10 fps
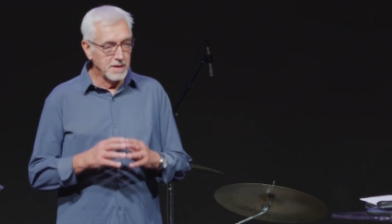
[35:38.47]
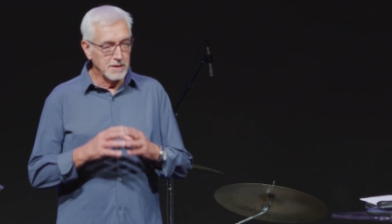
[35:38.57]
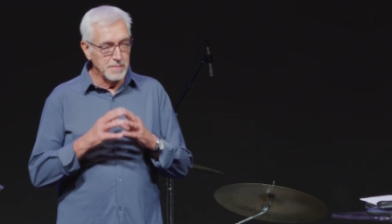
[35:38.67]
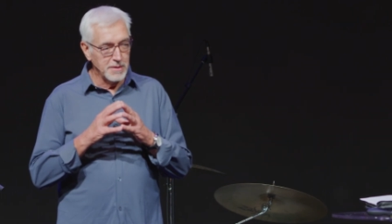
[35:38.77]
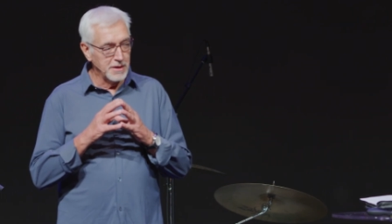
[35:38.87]

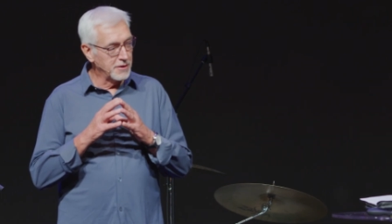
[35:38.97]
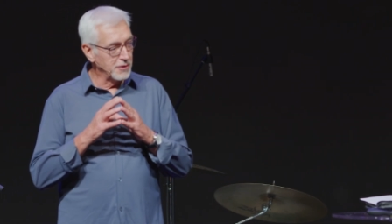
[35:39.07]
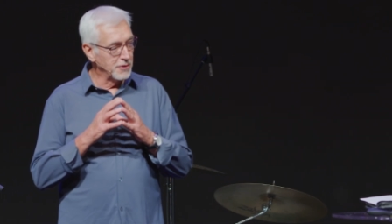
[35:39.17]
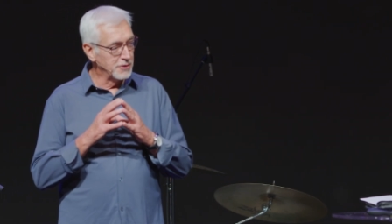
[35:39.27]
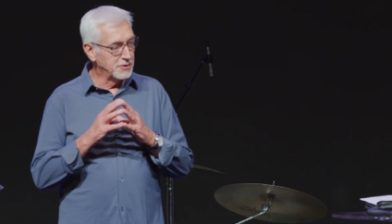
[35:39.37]
Let me
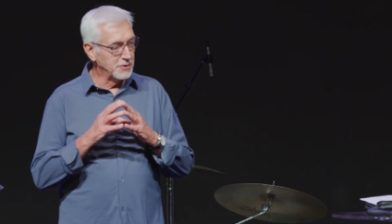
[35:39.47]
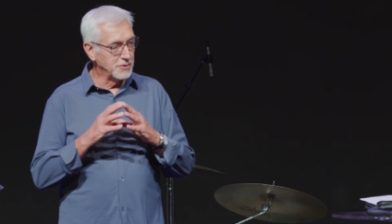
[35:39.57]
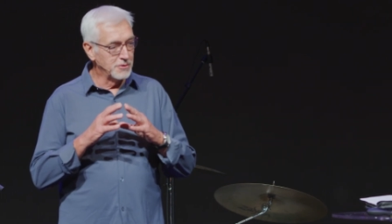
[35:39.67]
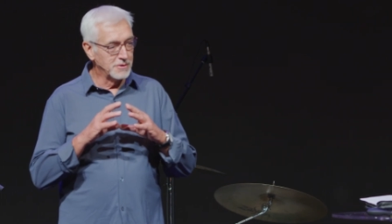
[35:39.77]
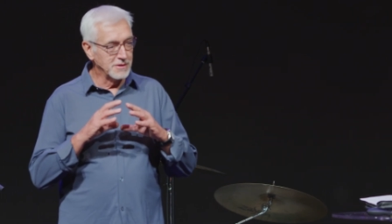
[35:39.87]
encourage
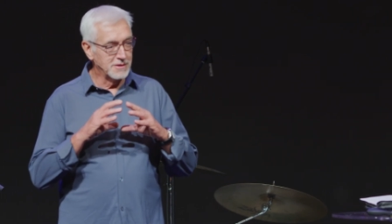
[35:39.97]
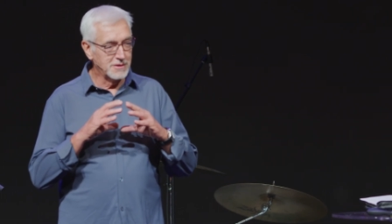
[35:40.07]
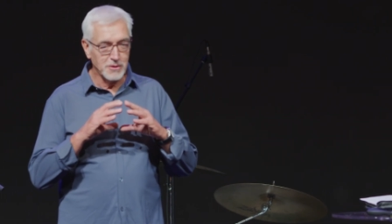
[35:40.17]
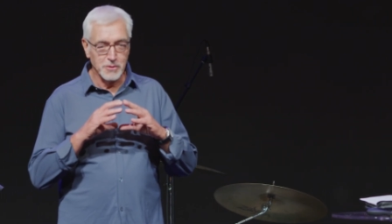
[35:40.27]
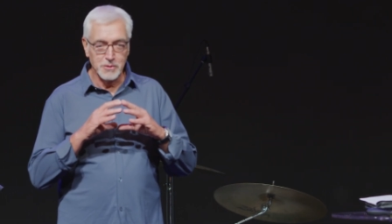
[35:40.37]
you to
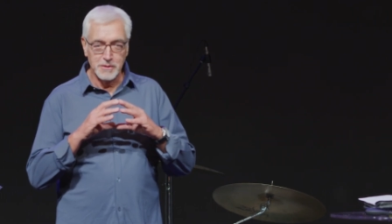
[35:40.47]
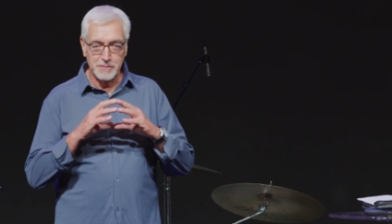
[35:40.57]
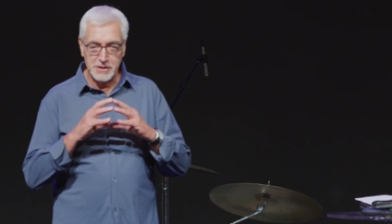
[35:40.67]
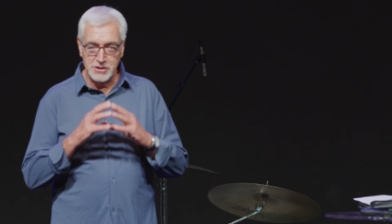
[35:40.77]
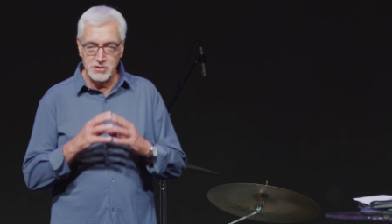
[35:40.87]
go to
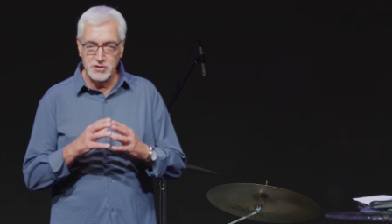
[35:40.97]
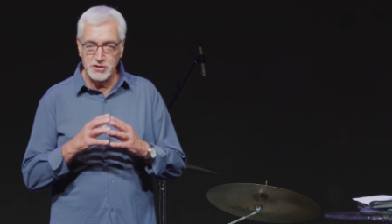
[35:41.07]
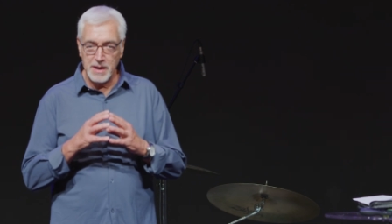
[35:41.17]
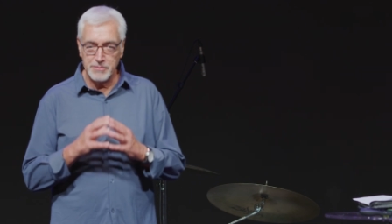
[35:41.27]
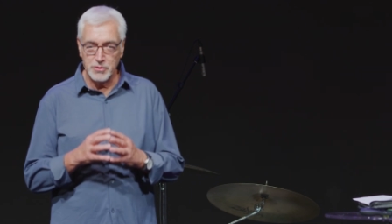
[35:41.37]
Ephesians
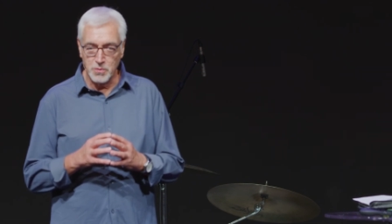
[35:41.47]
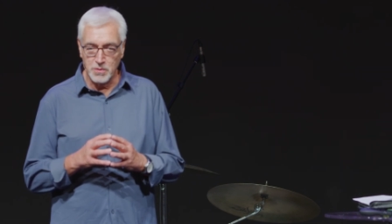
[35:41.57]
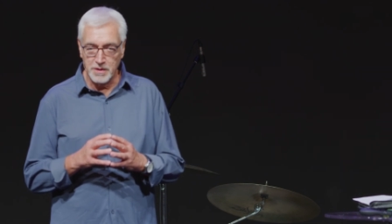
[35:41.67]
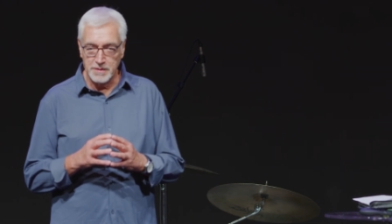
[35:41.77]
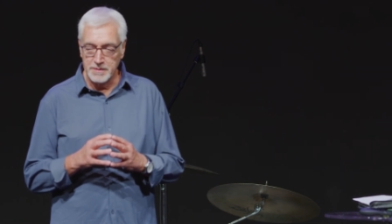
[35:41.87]
chapter
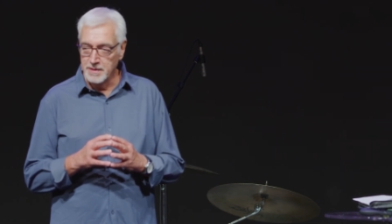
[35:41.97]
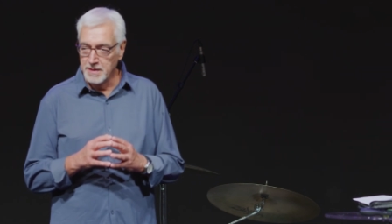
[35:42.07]
1.